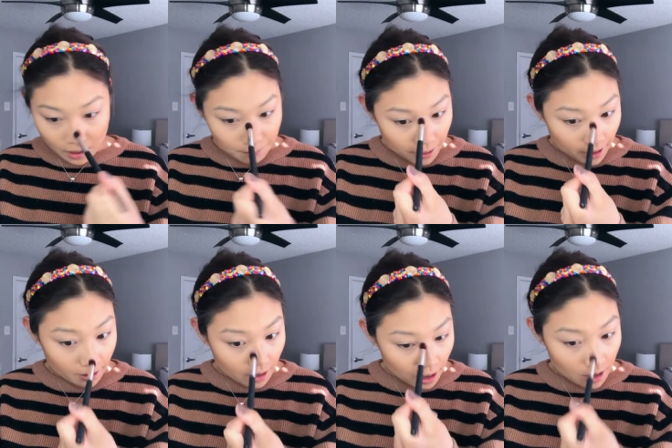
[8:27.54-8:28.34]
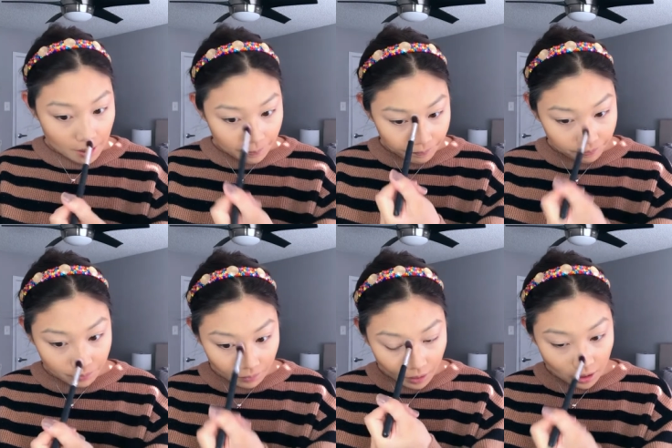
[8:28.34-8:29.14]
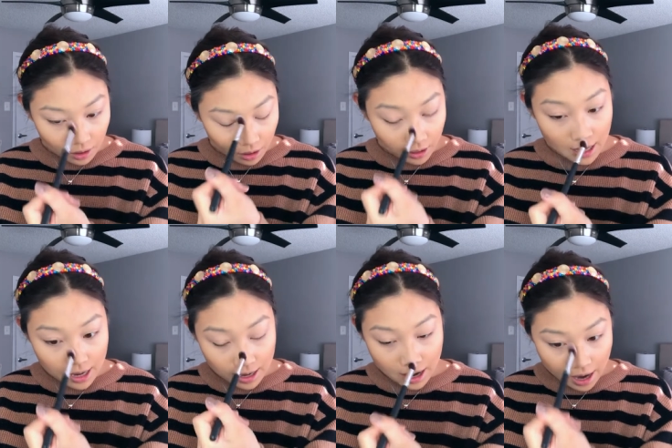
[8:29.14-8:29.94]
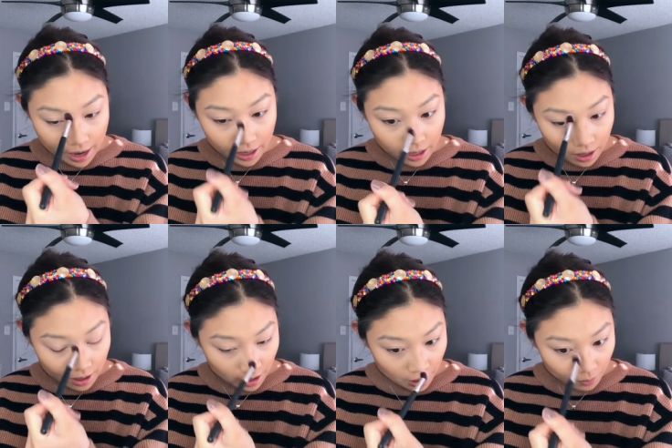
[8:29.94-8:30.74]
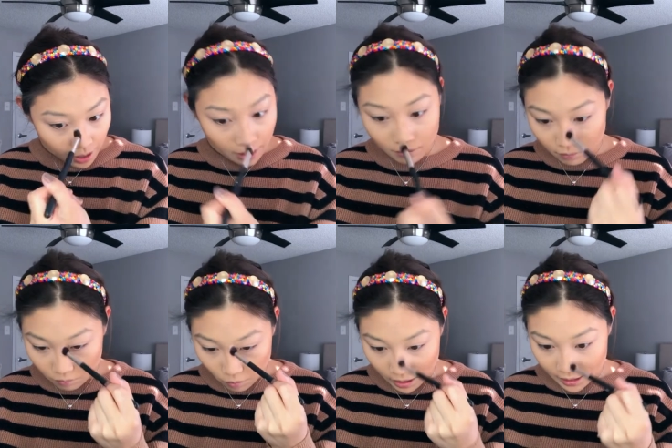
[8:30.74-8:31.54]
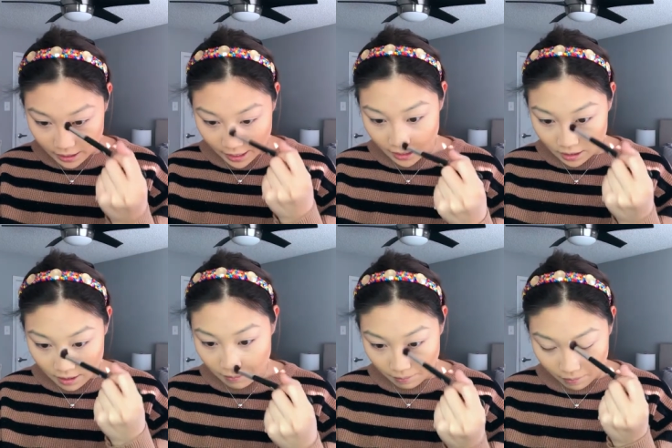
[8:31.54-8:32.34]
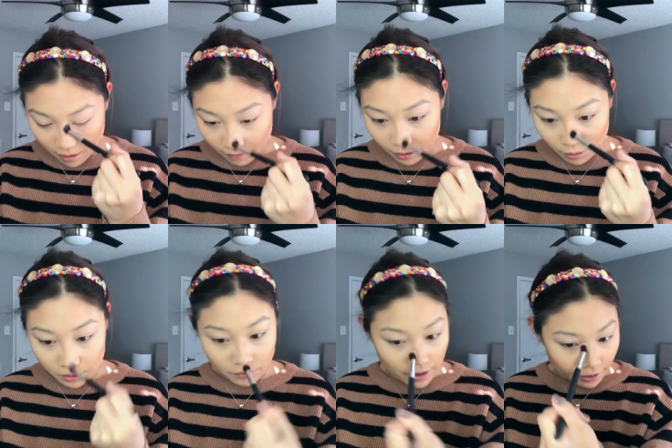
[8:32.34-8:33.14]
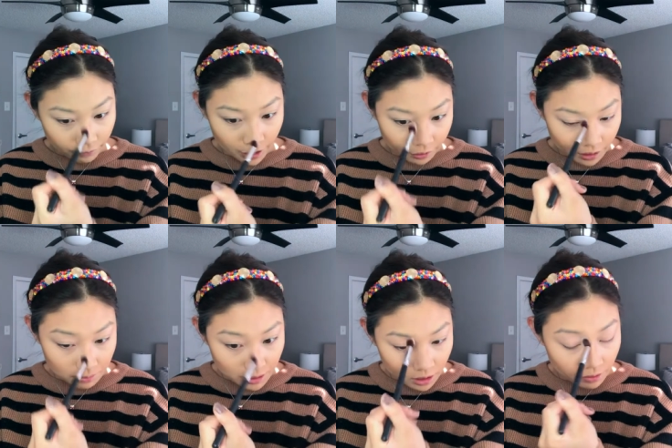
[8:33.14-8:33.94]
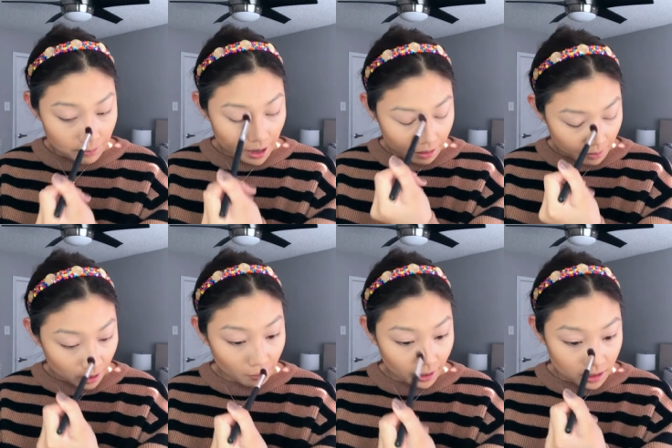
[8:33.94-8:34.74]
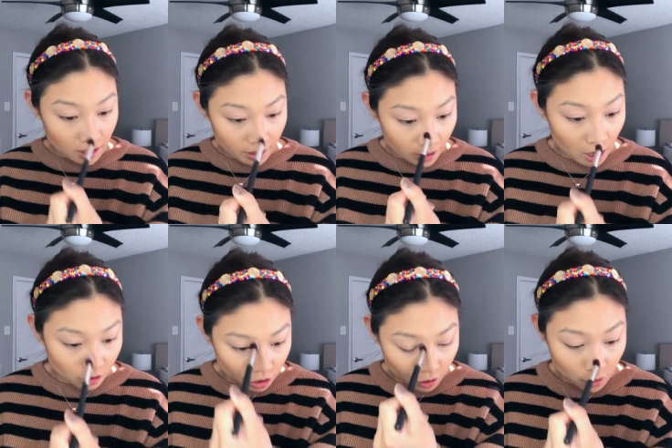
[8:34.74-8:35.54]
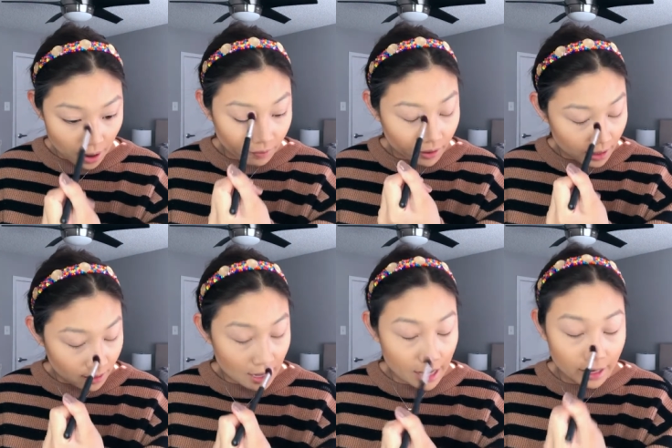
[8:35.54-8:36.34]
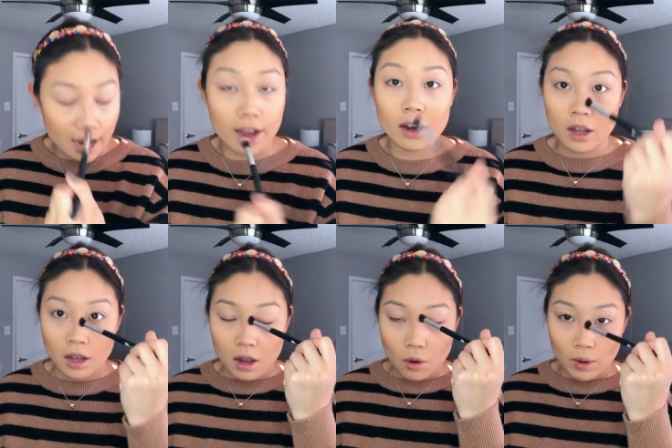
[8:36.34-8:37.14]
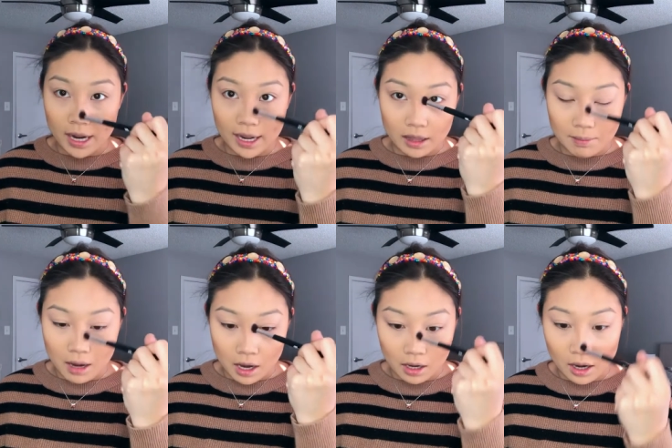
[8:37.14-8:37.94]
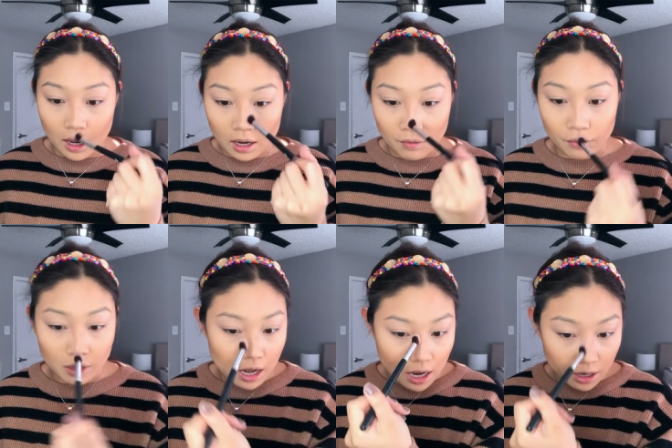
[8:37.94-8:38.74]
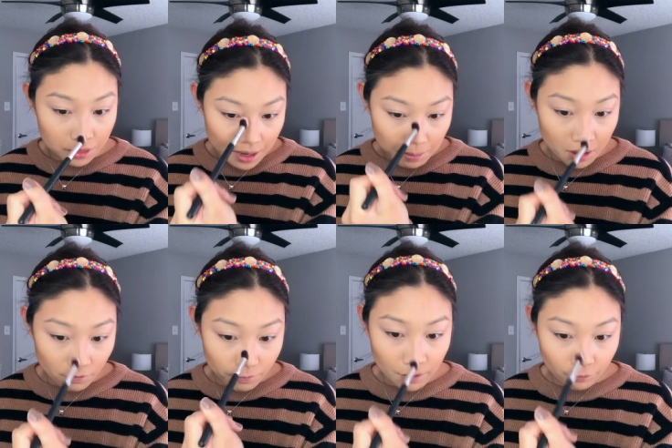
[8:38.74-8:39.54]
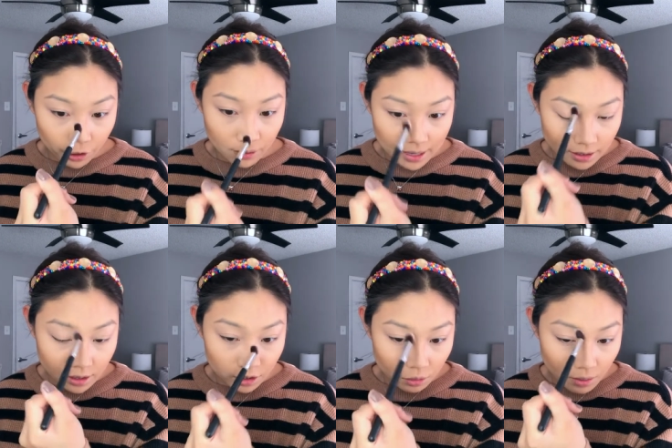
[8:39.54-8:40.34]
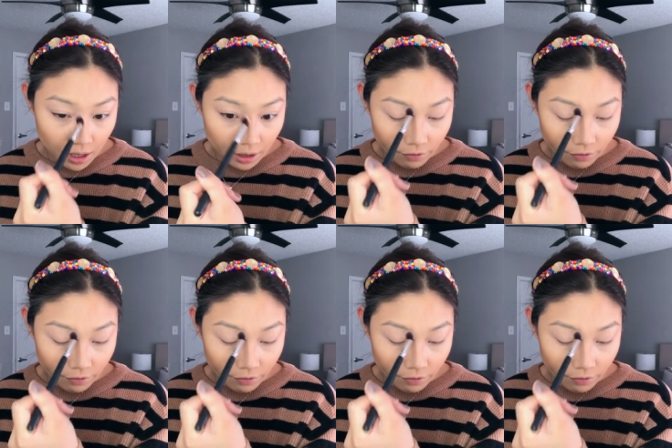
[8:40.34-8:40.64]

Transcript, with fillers: But um, yeah, I anyway wanted to get some of those fine fragrance mists from Bath and Body Works, and I'll show you everything that I get when I get them in in a vlog that I'm gonna film for you guys next week.